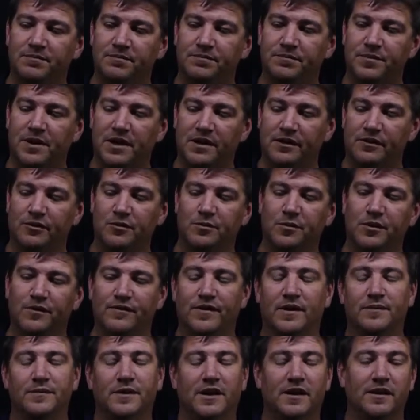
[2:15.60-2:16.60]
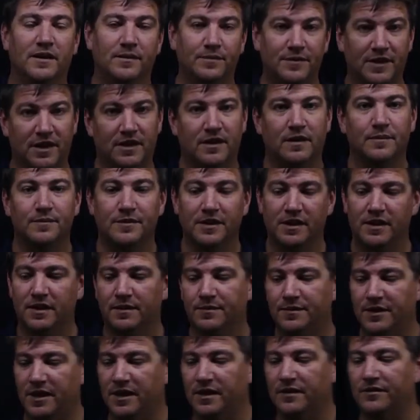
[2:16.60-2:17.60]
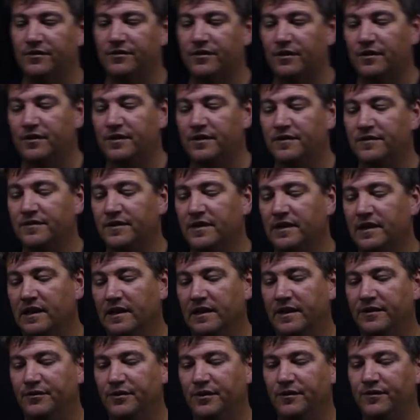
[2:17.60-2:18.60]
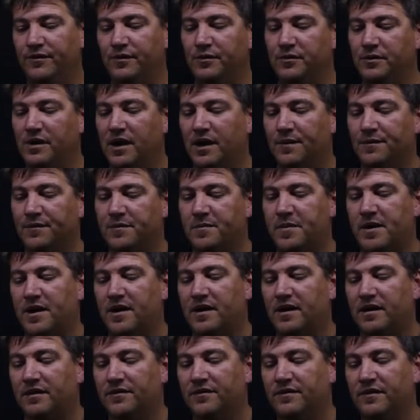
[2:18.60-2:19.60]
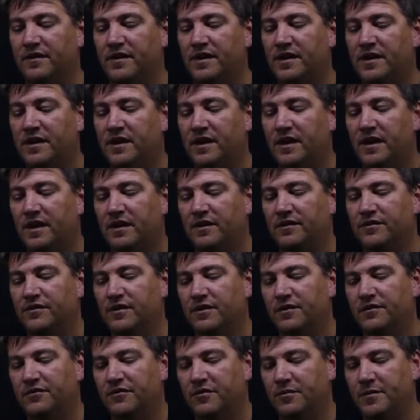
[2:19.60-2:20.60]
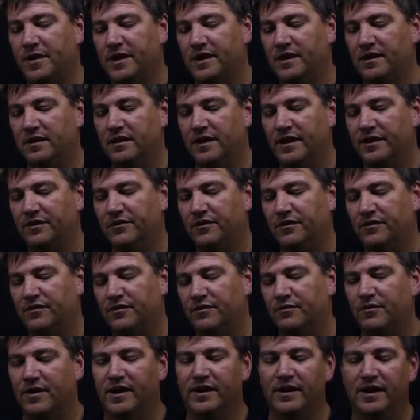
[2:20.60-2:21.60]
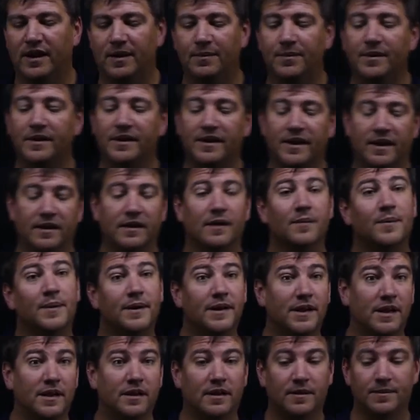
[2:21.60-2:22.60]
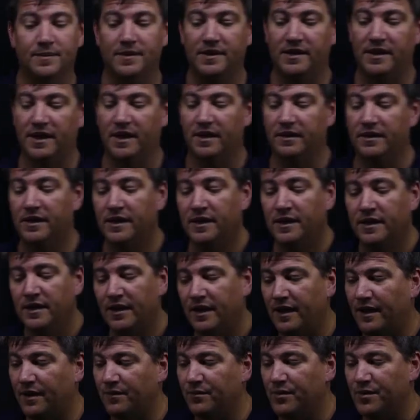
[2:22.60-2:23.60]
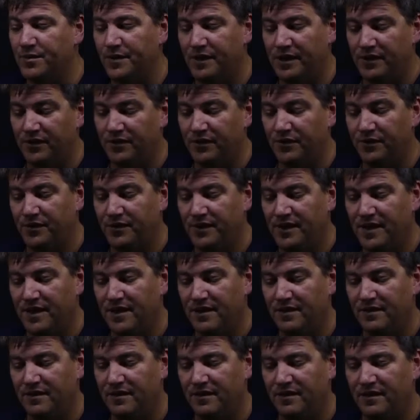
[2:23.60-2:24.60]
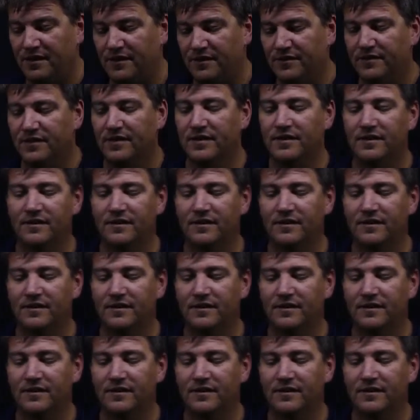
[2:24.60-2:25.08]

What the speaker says: particle move up, down, up, down, up, down, up, down. So this electric field comes past, and it's going to make electrons run up and down, up and down, up and down. And what we can do then is